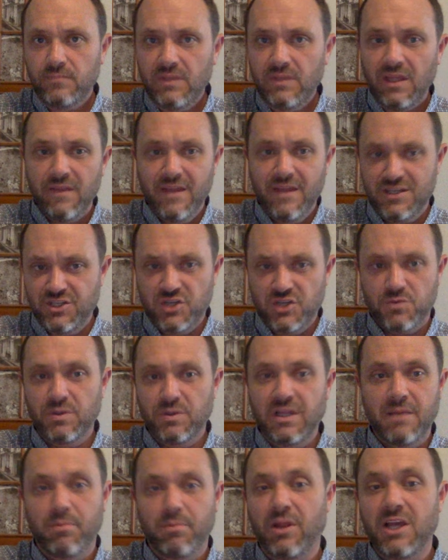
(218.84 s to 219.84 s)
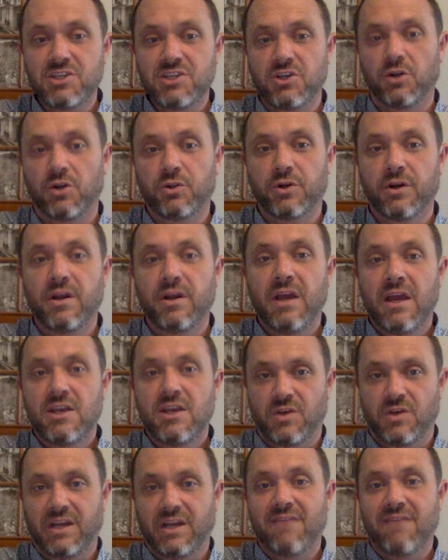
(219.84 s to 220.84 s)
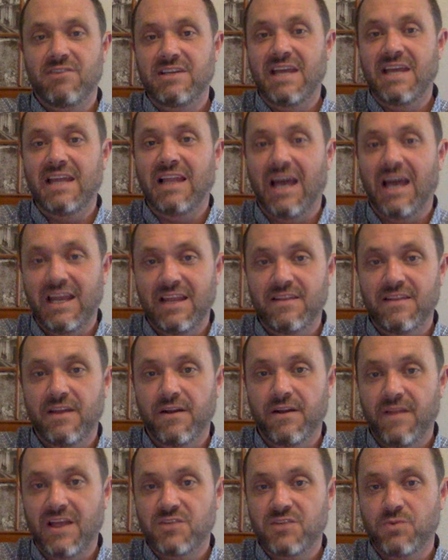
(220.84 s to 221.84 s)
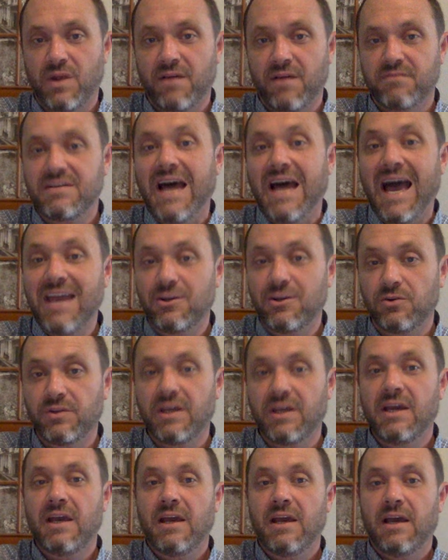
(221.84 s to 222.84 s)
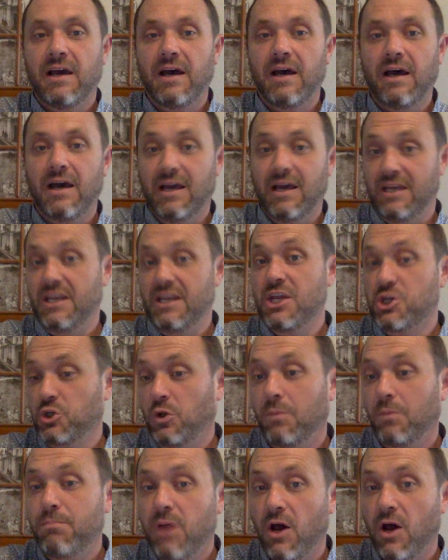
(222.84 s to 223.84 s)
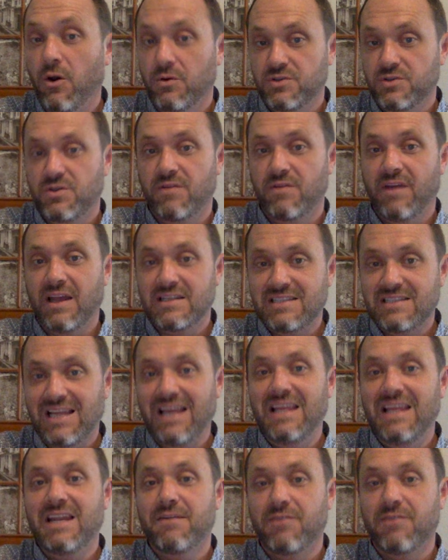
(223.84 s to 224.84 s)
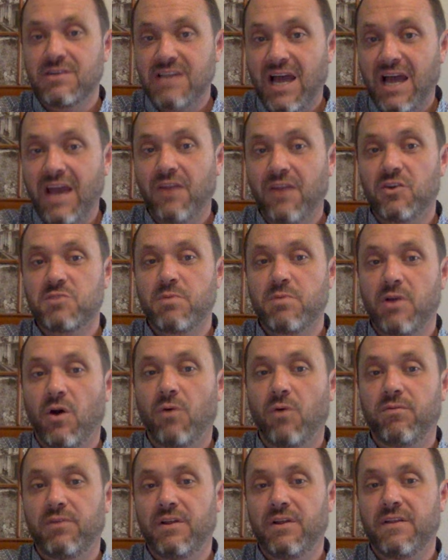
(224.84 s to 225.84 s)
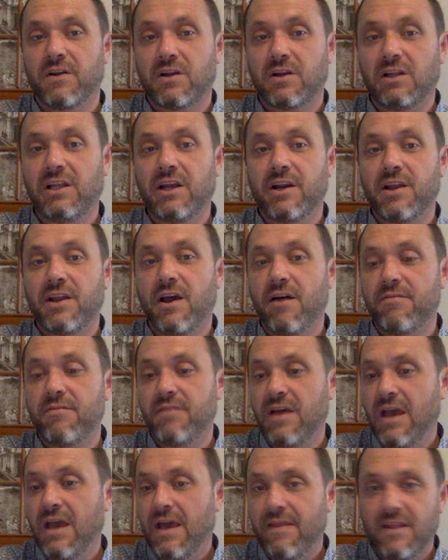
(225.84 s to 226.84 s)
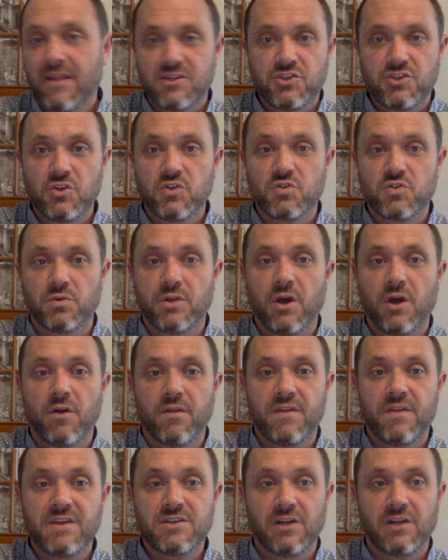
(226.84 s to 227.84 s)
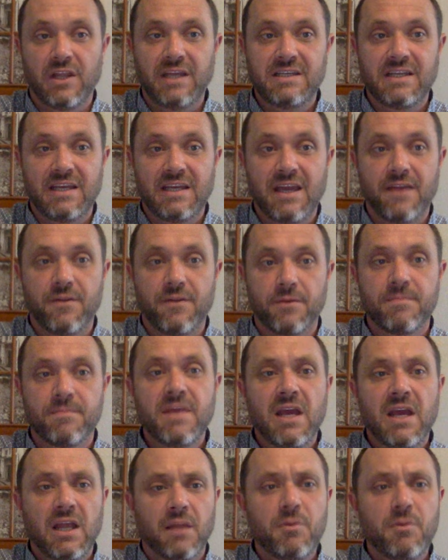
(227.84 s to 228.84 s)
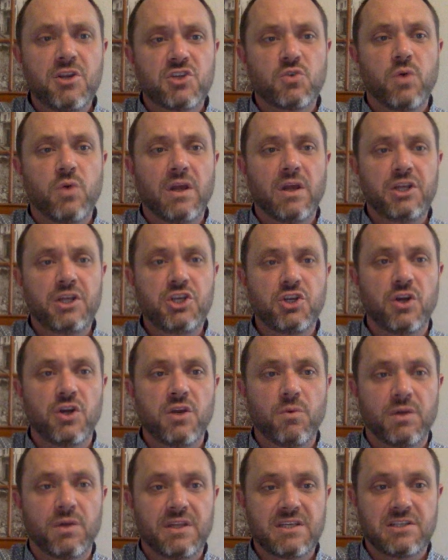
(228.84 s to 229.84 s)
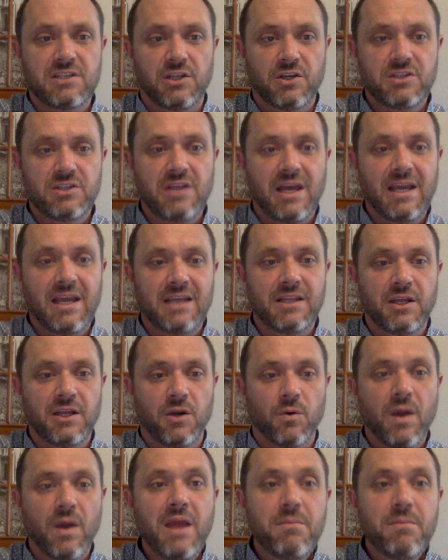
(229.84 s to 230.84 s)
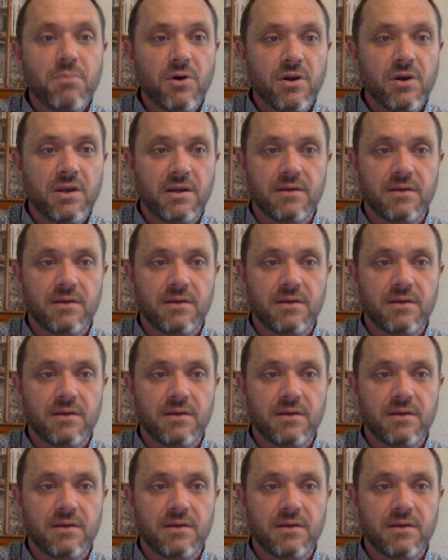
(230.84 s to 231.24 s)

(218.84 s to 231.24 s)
That's just really a placeholder so I can have a deadline in there. And that's what I've titled initial post. So I've got slightly different titles, but hopefully they're clear enough that students will know that these are linked together. Let me just quickly show you what this looks like in the gradebook.